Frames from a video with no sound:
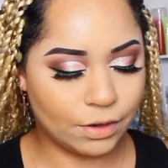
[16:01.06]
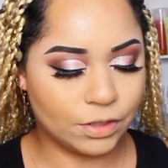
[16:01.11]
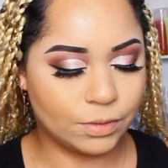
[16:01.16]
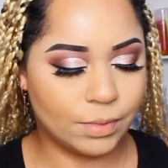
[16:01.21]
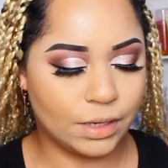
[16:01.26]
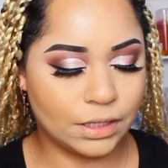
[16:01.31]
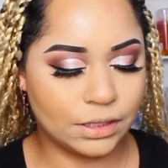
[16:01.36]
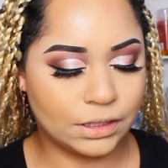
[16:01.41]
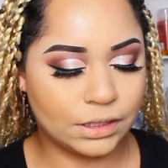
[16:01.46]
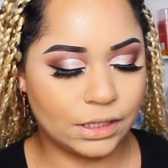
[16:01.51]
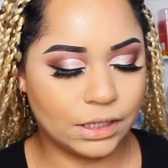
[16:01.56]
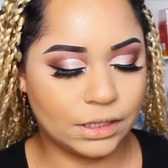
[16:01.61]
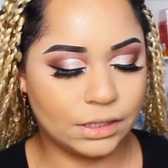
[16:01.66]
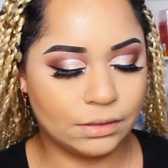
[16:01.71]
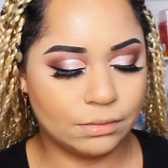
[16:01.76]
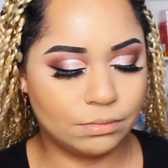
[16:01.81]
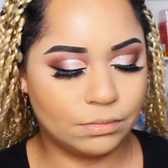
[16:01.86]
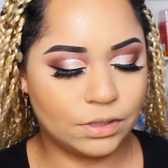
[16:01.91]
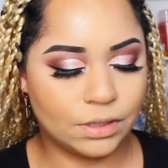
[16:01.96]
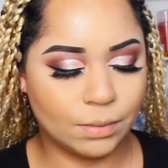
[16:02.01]
I was about to say
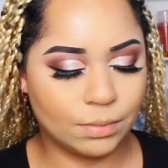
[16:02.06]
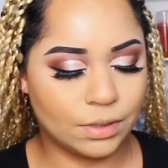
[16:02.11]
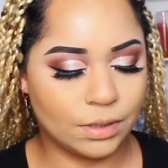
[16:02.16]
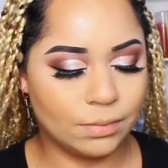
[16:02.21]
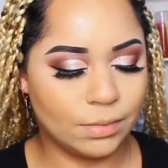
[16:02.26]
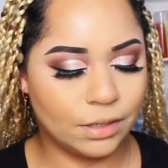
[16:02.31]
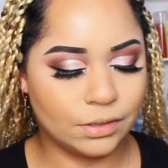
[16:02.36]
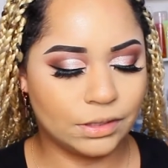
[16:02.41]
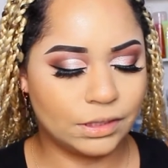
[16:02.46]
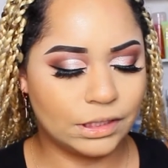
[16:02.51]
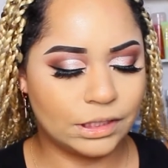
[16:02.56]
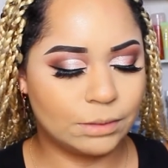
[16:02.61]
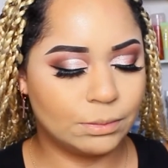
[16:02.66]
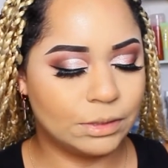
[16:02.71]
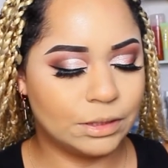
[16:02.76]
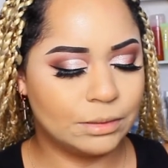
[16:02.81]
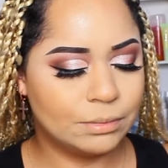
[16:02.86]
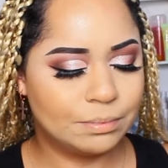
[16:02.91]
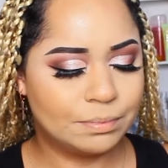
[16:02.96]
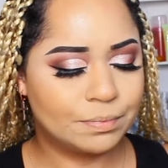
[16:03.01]
something about
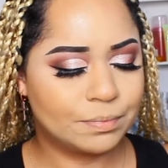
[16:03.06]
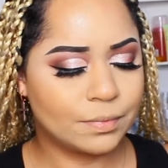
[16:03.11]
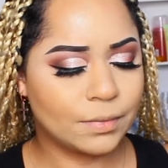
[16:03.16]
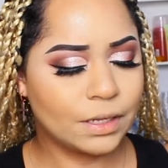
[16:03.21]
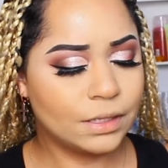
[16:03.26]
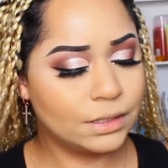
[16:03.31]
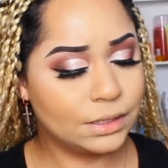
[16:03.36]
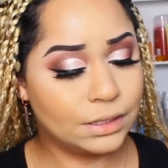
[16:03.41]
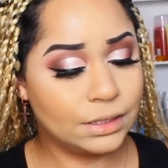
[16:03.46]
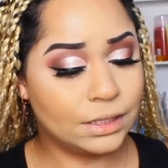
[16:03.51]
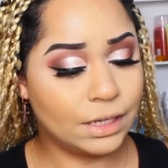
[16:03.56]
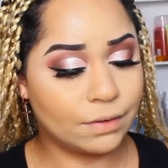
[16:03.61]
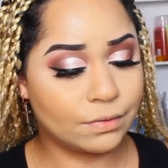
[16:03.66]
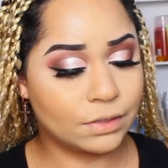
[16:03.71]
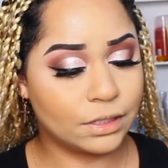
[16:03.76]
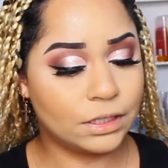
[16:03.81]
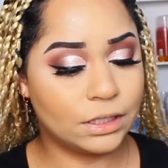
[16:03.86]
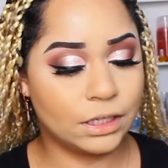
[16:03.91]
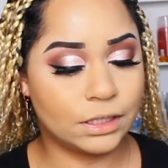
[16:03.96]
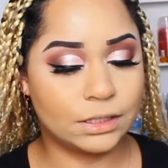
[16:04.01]
Sigma. This is
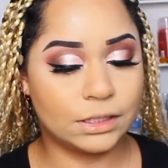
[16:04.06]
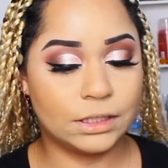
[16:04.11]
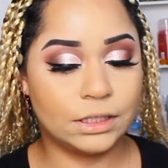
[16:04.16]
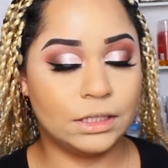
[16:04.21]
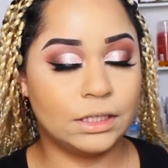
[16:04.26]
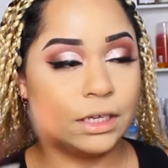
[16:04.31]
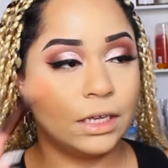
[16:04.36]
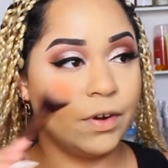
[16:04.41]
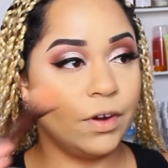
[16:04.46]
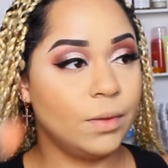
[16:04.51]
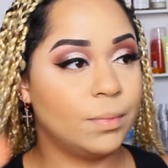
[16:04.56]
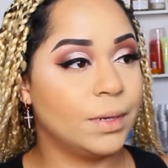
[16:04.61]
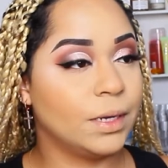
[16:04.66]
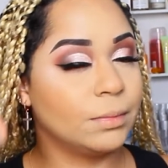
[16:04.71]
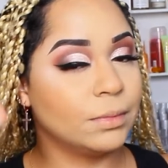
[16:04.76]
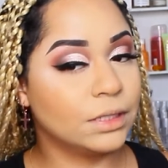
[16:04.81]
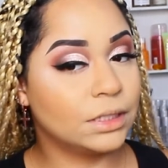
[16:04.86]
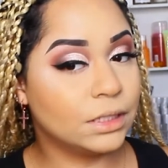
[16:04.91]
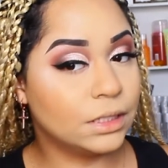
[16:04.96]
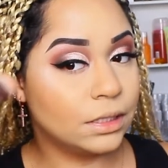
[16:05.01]
definitely Luxie. Very
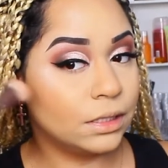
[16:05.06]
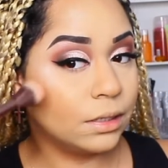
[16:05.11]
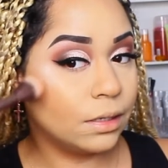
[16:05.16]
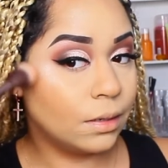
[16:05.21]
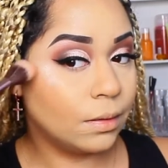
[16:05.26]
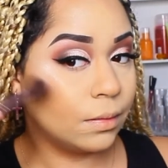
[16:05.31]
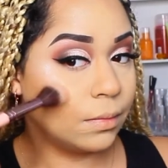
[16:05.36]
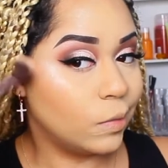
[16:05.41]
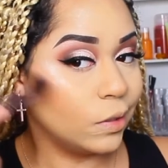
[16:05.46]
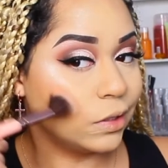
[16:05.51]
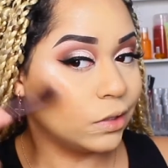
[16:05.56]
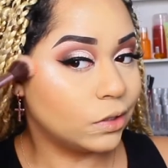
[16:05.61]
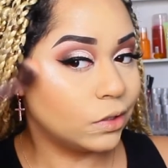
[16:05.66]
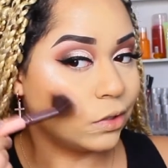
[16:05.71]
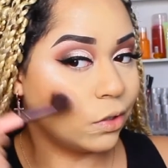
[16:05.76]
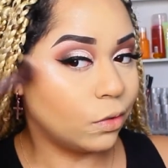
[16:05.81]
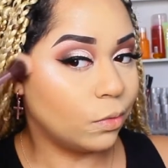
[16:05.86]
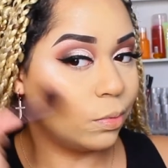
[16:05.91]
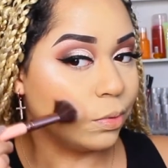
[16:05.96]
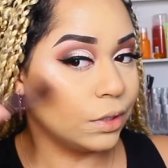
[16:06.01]
pigmented, but
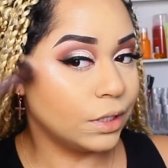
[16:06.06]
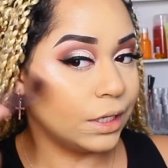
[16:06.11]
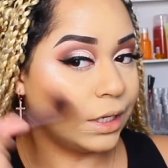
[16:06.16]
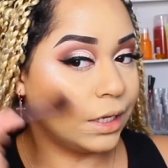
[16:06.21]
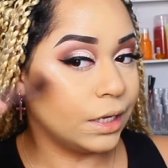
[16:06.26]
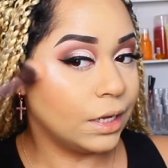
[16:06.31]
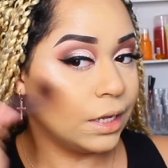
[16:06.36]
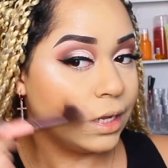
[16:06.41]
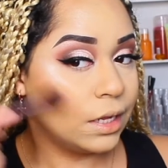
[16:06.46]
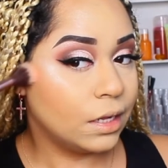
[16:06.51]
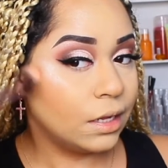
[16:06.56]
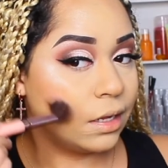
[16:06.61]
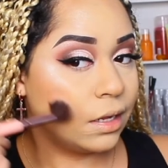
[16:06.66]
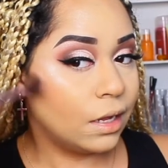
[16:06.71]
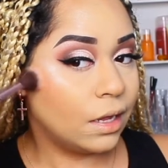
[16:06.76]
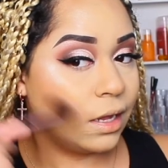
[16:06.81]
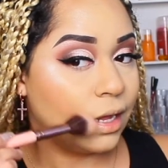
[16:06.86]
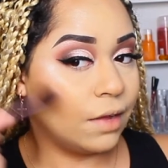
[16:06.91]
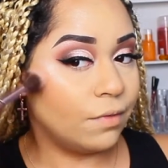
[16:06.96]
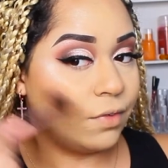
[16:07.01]
so pretty.
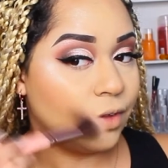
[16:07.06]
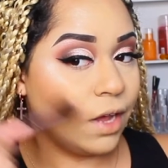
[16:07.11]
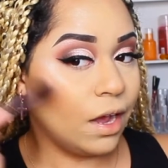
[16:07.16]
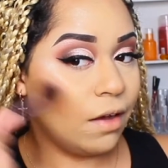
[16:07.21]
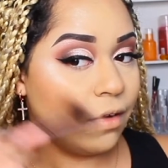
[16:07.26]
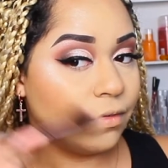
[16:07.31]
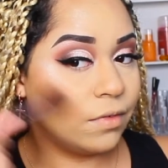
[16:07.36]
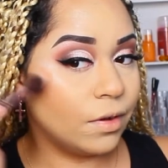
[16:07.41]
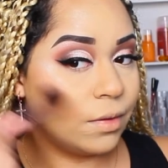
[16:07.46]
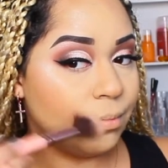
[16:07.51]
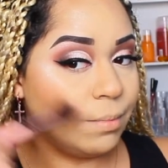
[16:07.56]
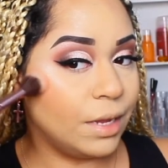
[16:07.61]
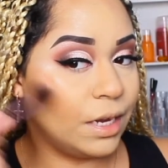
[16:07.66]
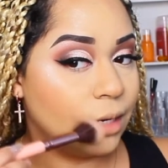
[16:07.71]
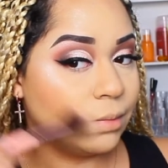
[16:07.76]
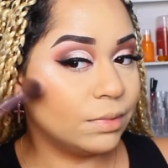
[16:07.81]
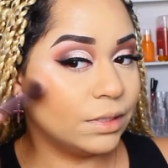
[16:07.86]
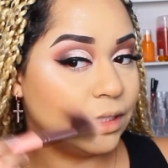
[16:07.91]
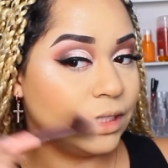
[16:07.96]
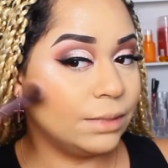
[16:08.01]
If you have
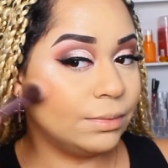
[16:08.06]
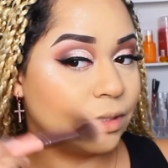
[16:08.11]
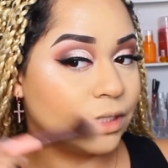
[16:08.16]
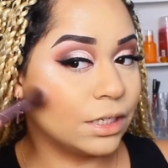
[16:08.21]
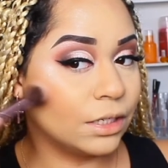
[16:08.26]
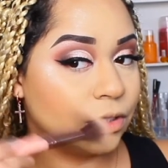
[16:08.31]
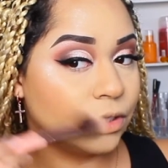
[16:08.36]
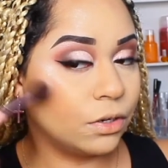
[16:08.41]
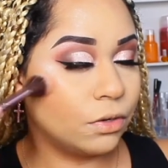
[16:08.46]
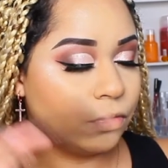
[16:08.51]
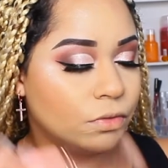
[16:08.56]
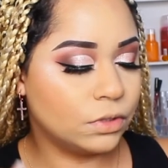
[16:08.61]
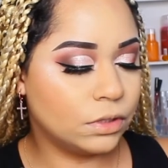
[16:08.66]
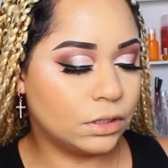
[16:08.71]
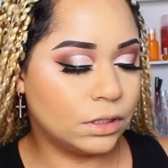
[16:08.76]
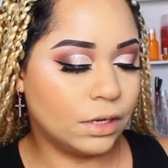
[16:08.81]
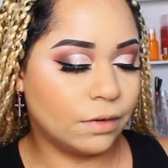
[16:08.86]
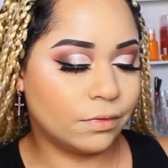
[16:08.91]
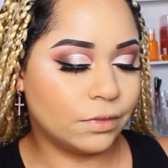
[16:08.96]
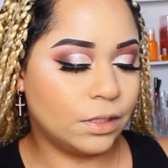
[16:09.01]
medium to deep skin
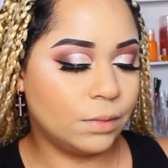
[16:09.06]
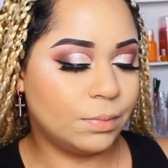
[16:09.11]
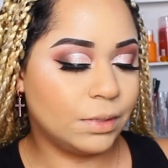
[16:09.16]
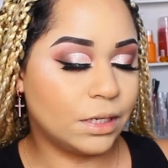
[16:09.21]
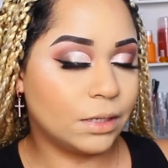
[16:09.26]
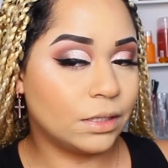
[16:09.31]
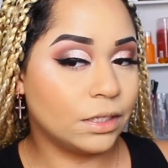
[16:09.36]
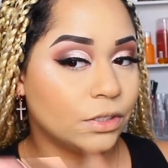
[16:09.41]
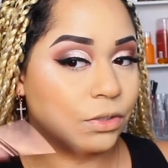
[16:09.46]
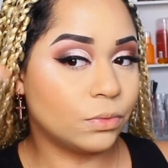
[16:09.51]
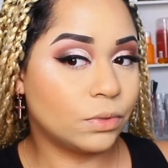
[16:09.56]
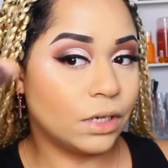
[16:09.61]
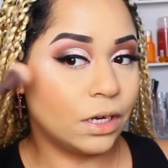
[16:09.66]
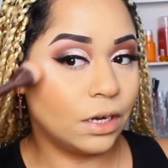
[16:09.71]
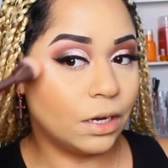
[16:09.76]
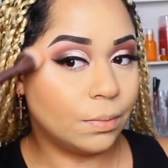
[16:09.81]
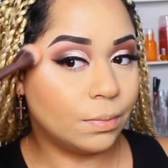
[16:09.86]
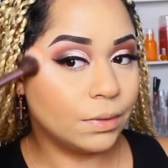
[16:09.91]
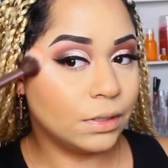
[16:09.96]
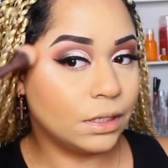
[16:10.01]
tones, definitely pick this one
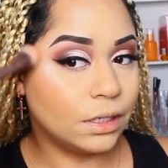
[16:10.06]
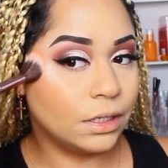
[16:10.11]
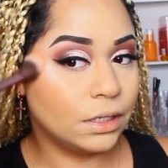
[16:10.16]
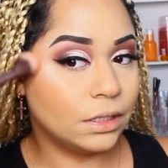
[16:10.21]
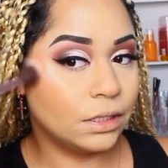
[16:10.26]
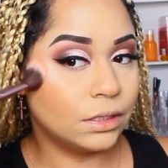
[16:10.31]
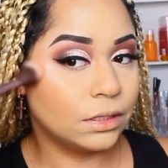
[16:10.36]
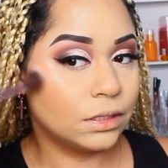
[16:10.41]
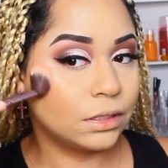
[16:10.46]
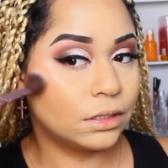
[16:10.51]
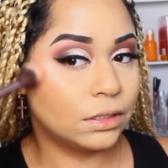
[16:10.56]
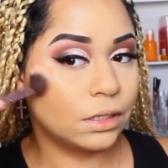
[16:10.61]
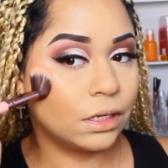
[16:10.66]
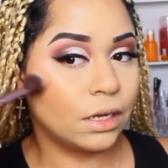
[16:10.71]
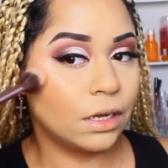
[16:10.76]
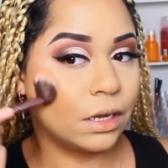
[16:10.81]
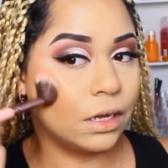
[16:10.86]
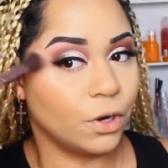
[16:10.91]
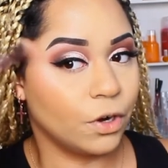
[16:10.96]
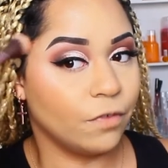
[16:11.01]
up. It is
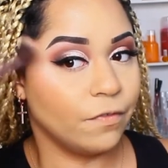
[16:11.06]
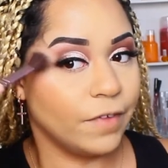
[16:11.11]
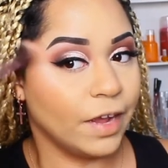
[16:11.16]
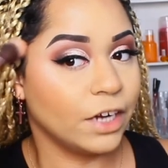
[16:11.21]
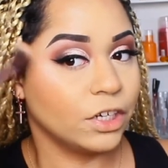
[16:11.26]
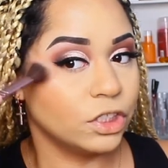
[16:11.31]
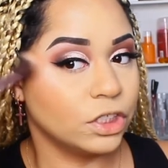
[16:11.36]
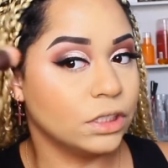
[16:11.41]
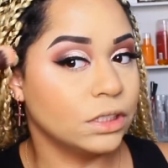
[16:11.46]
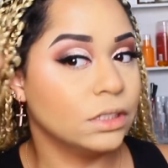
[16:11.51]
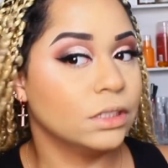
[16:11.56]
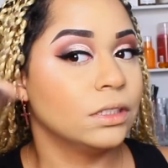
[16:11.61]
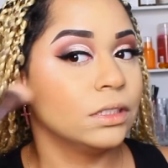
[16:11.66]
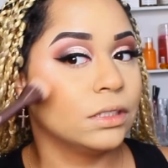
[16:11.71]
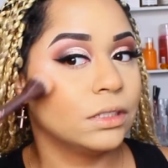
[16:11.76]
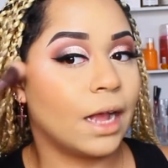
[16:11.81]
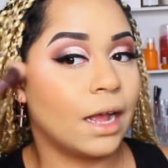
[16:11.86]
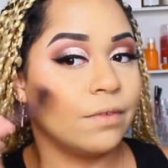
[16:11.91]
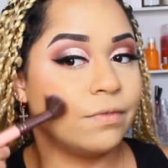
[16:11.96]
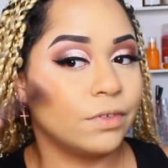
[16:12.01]
perfection.
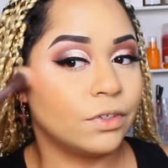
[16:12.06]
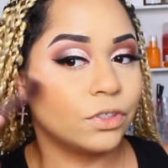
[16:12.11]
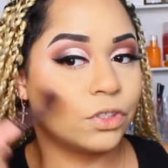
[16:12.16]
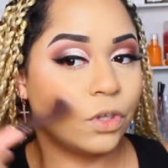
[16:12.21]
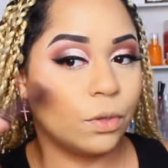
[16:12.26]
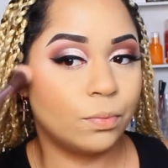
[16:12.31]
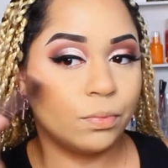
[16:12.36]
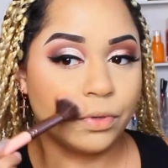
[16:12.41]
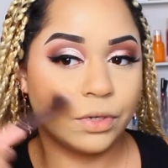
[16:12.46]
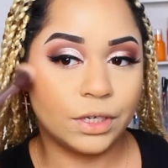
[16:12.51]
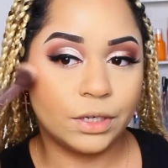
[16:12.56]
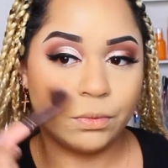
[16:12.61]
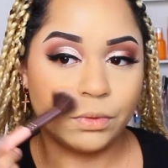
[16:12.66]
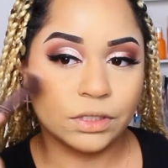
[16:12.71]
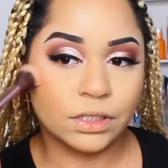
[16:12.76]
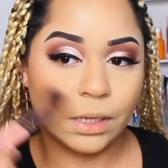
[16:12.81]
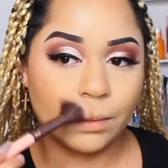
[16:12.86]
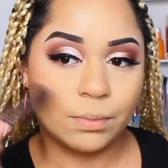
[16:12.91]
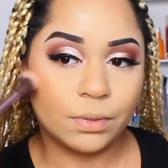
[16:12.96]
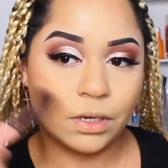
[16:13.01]
Like, I feel so pretty
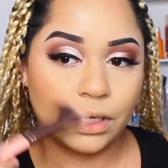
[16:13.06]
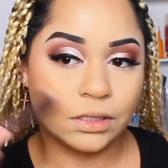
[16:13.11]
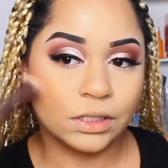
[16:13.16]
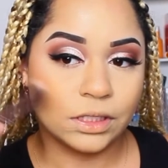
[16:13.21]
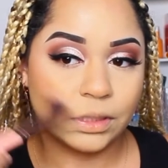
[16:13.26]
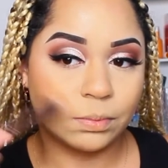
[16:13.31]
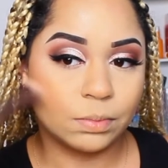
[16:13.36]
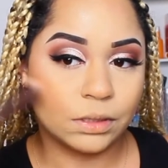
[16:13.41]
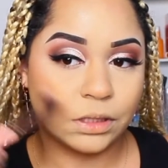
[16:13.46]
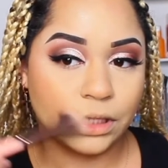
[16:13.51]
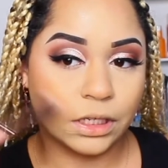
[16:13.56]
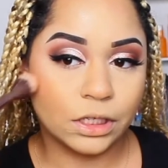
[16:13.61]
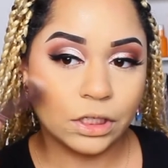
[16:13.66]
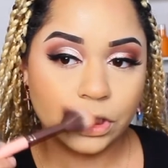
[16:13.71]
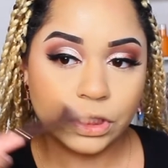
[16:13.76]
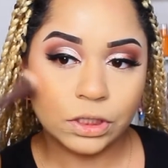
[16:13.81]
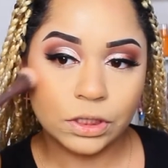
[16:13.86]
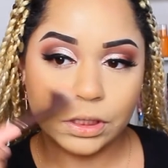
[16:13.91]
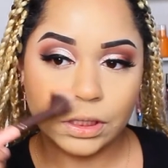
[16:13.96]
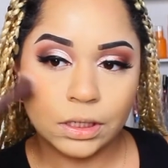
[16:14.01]
once I put on this
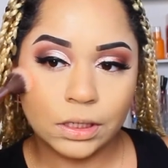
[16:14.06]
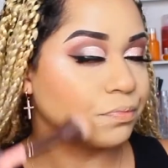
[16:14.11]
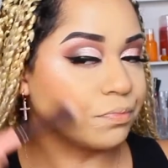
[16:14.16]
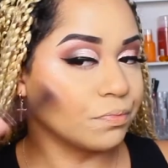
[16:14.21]
blush.